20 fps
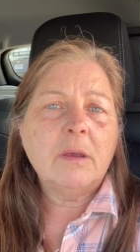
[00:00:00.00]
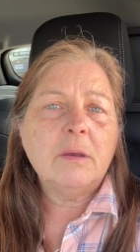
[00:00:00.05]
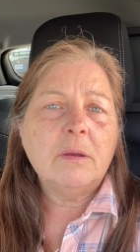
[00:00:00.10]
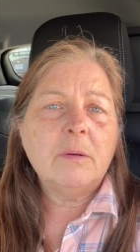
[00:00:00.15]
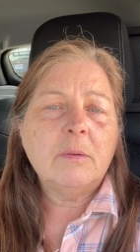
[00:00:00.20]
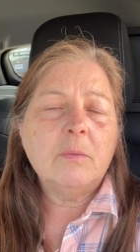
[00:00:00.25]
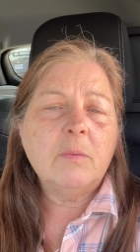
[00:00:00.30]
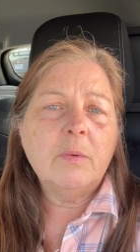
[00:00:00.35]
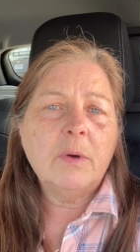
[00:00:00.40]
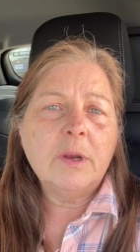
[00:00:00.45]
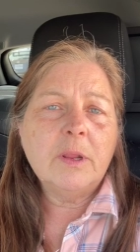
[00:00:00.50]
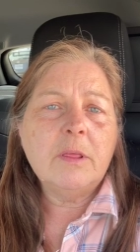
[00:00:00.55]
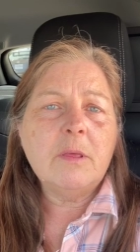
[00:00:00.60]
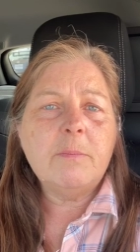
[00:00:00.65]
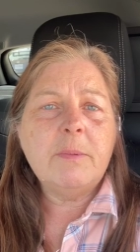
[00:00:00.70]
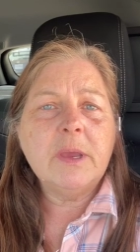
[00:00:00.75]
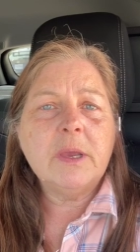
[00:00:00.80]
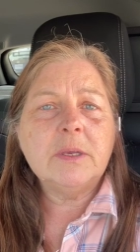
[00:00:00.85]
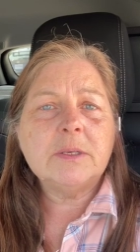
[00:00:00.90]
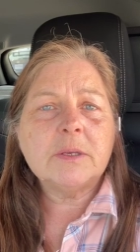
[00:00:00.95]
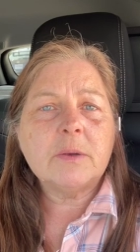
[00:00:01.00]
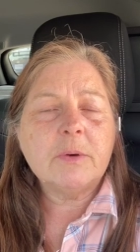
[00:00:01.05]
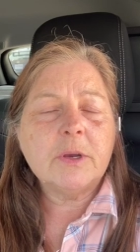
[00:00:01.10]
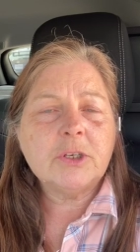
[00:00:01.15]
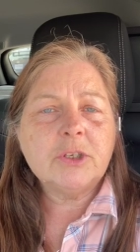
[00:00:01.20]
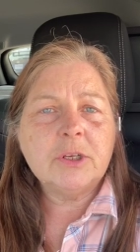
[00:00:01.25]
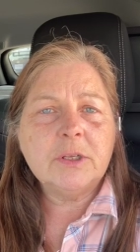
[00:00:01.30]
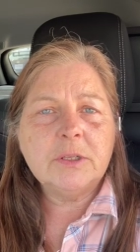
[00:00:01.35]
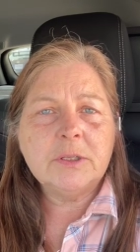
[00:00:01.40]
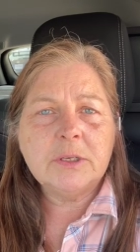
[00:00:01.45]
one of the biggest
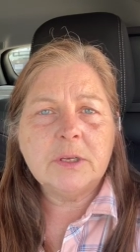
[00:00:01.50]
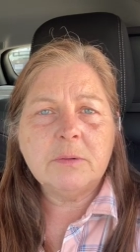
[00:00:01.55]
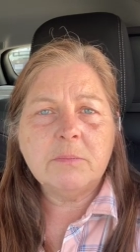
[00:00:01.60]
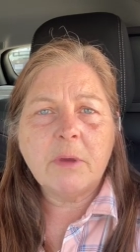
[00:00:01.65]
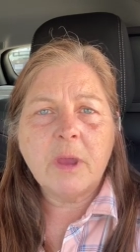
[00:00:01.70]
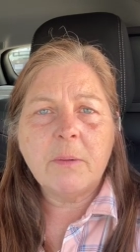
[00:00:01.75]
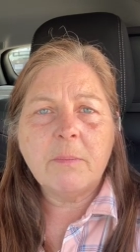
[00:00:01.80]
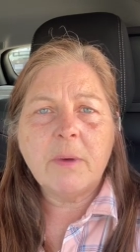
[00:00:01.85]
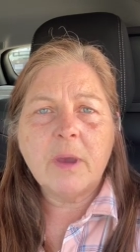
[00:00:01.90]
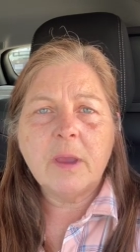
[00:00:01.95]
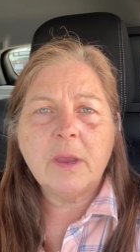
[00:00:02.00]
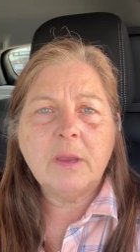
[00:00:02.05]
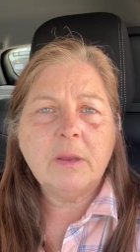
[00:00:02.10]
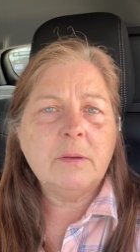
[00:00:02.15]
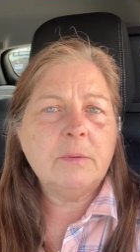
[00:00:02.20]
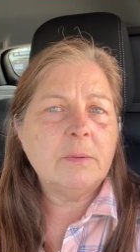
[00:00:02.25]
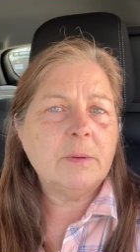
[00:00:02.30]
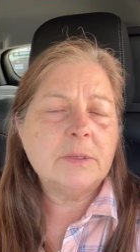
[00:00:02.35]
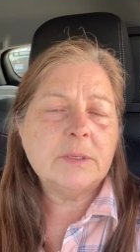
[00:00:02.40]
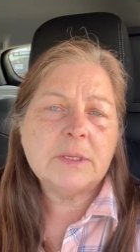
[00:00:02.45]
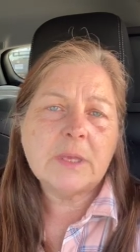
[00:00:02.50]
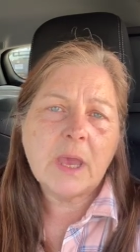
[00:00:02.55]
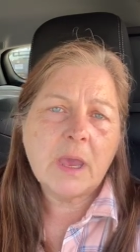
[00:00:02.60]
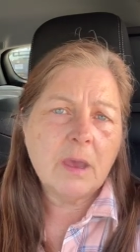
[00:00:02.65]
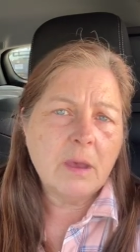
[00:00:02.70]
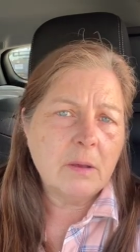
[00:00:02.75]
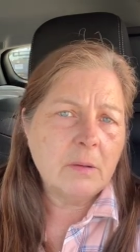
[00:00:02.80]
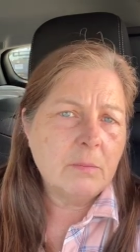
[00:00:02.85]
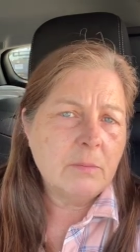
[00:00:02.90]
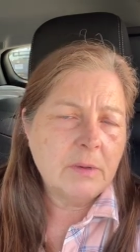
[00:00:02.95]
questions in my mind was
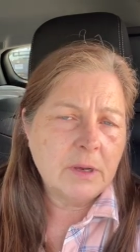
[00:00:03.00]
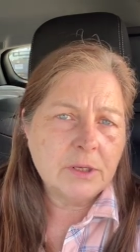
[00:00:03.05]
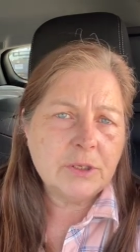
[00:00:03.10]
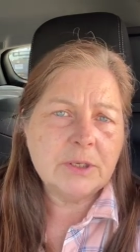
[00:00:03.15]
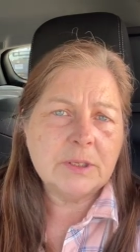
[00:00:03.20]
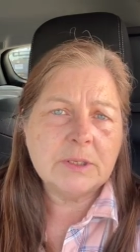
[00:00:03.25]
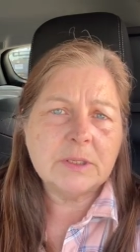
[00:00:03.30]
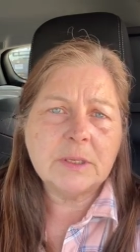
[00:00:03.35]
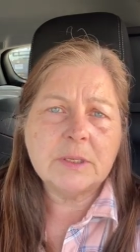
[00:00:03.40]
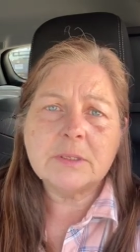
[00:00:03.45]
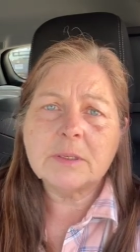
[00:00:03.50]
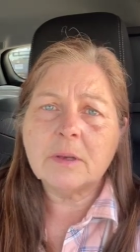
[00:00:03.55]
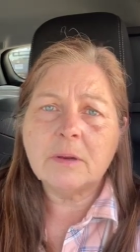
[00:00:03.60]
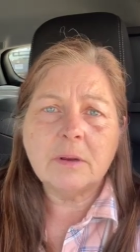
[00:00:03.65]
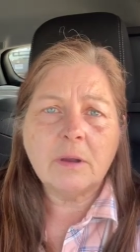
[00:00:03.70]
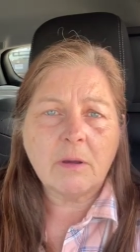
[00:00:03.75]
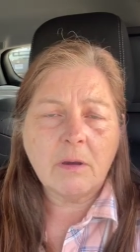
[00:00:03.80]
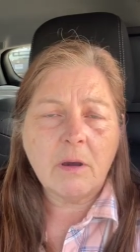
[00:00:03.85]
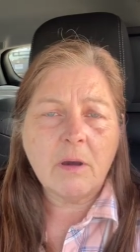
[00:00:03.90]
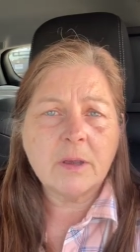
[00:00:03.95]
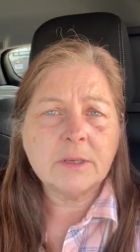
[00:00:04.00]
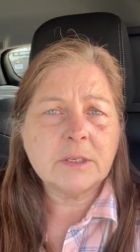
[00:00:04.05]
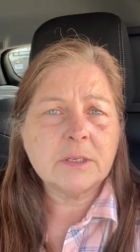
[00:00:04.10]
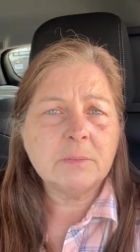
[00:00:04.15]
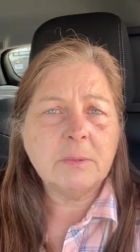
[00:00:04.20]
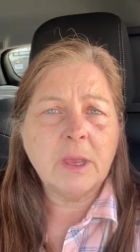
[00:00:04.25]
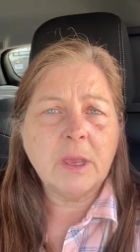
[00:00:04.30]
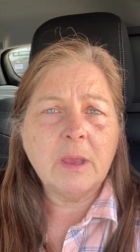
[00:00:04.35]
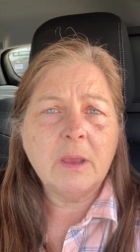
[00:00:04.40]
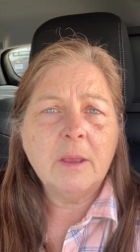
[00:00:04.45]
how much is this going to
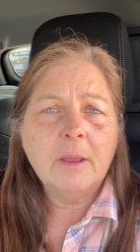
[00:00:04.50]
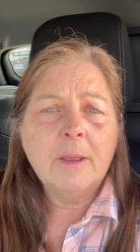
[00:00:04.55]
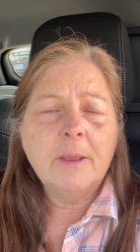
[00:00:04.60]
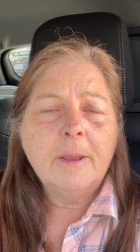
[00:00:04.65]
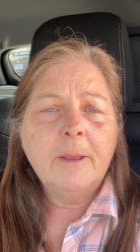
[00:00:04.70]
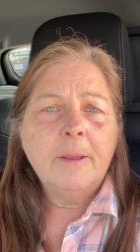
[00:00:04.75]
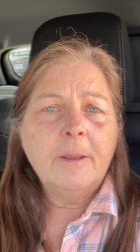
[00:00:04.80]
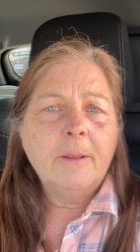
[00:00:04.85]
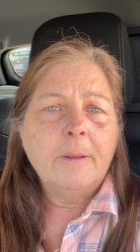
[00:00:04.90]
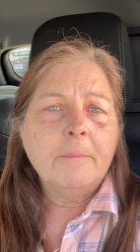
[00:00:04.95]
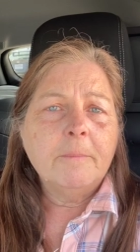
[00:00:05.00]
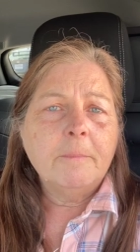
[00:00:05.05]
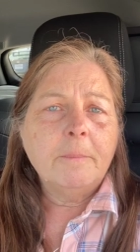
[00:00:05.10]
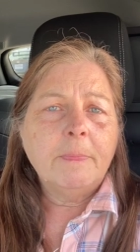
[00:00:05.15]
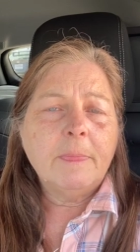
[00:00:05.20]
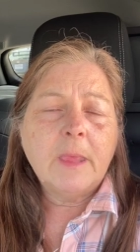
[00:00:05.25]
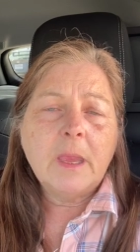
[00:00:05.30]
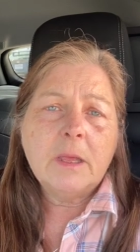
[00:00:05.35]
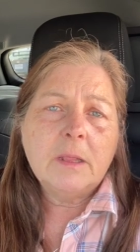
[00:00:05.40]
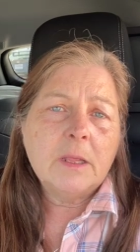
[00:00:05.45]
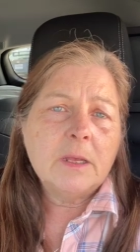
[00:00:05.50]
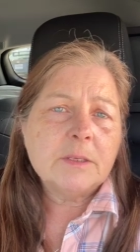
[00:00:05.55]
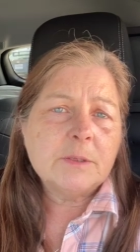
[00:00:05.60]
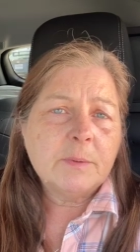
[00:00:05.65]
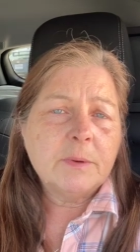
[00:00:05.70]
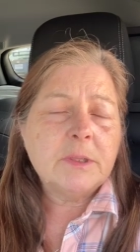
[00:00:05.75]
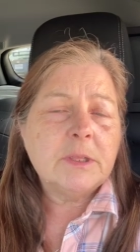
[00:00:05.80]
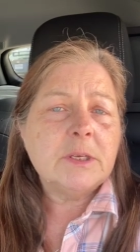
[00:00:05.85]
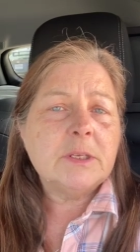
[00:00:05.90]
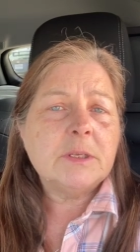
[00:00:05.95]
cost me? And that's
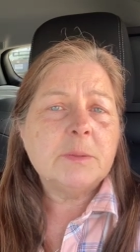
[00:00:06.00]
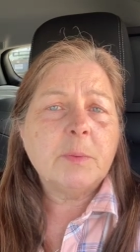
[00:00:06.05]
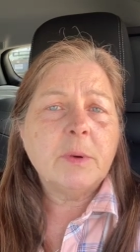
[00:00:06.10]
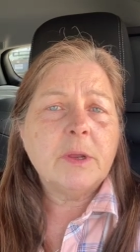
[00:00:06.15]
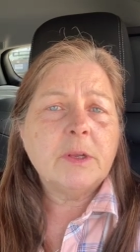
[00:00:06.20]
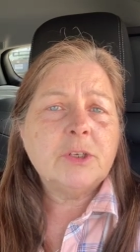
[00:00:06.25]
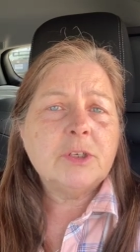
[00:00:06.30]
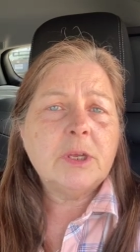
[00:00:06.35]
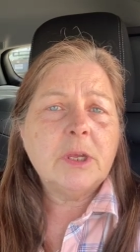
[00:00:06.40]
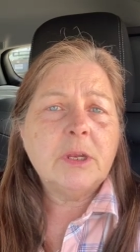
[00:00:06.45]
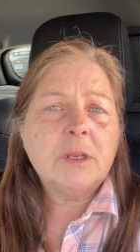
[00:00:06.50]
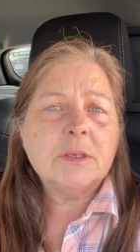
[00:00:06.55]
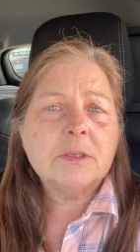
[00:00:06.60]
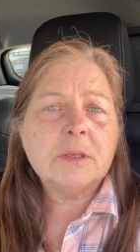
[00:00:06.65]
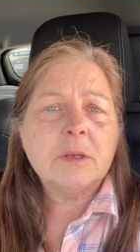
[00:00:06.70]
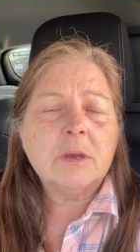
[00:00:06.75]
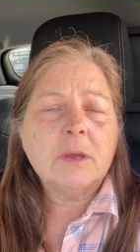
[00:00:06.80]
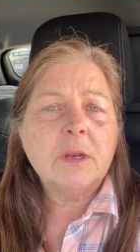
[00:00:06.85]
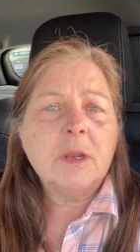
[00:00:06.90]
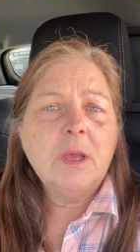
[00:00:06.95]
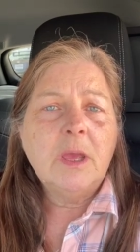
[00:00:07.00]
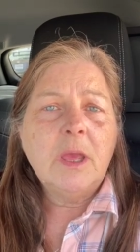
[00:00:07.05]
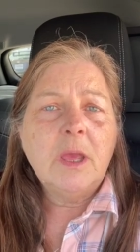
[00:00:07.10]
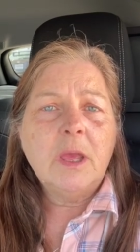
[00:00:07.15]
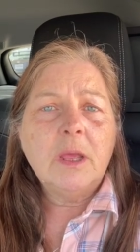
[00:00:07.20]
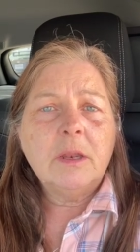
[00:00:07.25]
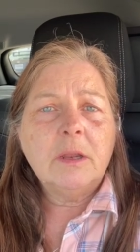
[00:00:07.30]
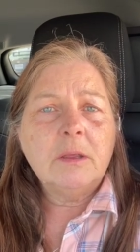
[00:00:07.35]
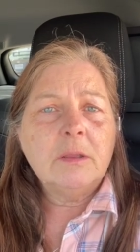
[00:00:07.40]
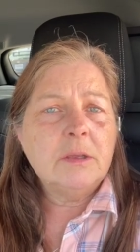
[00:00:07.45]
what this spreadsheet is on.
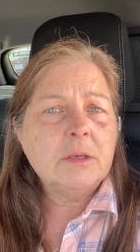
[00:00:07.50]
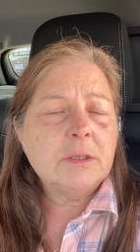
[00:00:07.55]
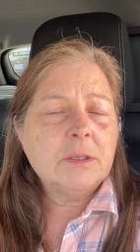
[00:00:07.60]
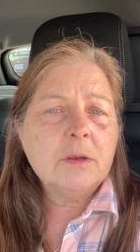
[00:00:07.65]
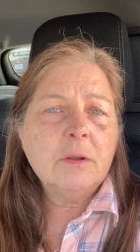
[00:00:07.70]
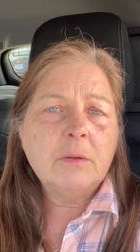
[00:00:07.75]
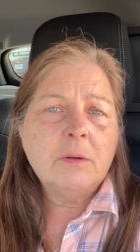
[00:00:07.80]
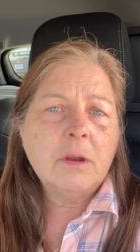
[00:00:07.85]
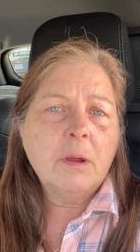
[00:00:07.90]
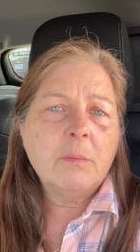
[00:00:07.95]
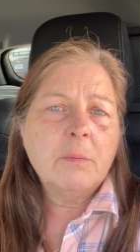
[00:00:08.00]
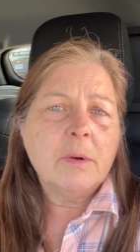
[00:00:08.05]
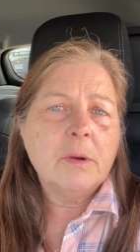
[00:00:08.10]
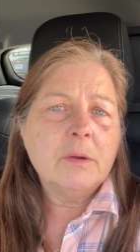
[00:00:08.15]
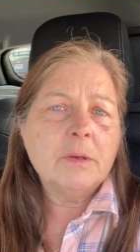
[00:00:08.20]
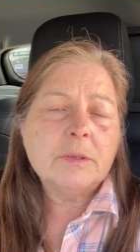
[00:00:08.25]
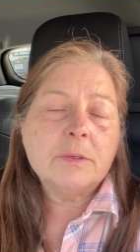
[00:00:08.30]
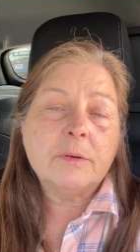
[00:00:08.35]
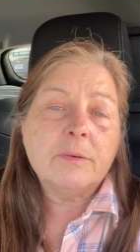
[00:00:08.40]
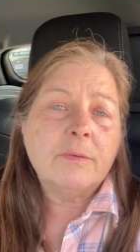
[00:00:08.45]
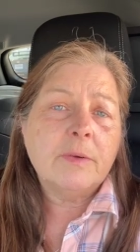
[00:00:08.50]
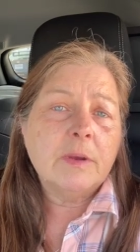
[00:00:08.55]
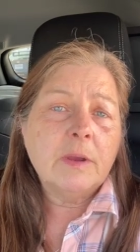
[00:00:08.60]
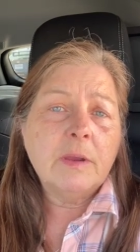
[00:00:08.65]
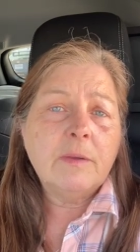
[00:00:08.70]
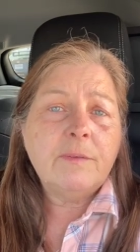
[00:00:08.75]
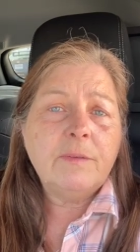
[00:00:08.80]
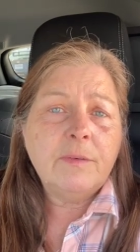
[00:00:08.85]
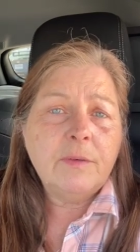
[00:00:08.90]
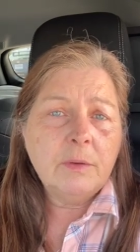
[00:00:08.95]
Now there's no numbers or
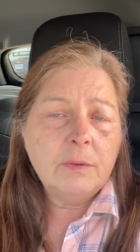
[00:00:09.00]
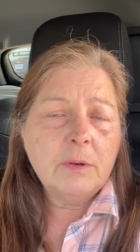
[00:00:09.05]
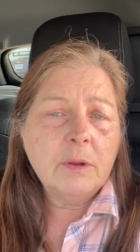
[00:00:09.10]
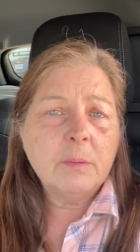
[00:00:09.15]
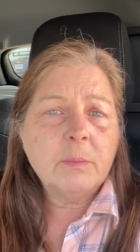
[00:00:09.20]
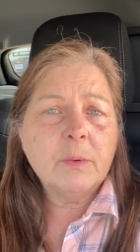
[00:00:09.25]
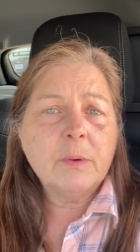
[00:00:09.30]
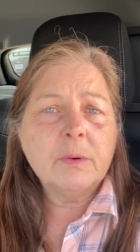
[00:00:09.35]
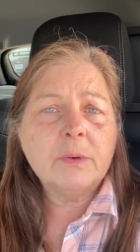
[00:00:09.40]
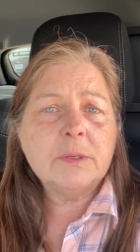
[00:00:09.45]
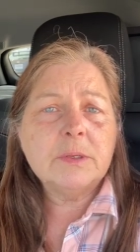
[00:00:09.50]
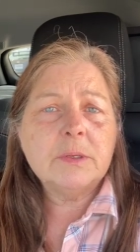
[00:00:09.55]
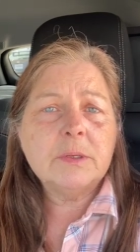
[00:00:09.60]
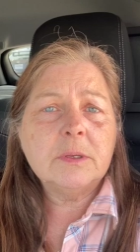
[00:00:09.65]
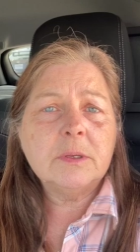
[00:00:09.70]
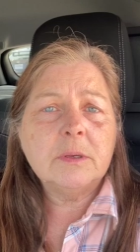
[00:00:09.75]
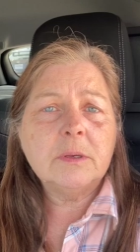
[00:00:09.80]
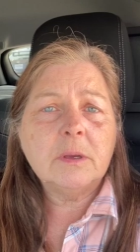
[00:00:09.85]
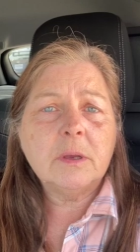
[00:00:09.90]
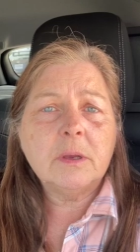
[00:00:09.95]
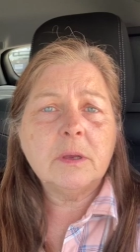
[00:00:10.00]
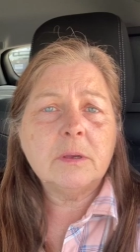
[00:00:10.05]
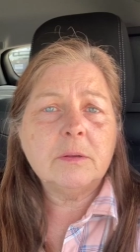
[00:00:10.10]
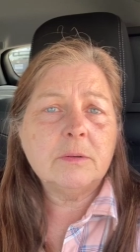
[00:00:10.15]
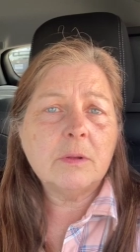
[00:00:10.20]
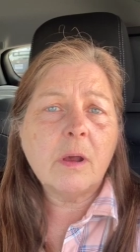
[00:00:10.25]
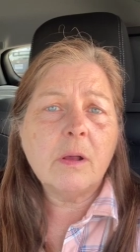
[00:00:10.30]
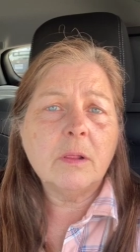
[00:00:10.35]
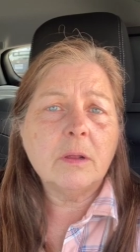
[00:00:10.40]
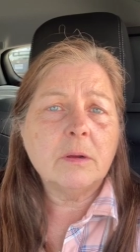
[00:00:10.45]
very few numbers, uh,
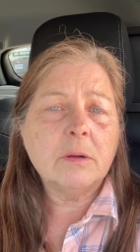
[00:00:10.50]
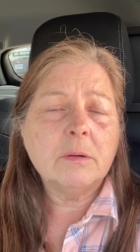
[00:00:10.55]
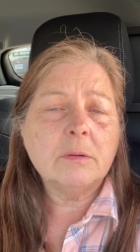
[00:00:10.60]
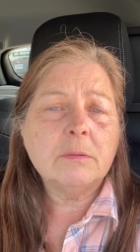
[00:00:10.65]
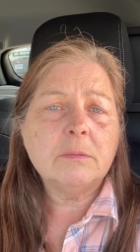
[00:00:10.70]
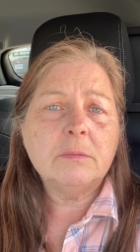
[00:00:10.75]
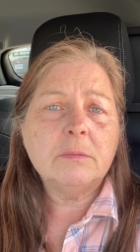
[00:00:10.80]
dollar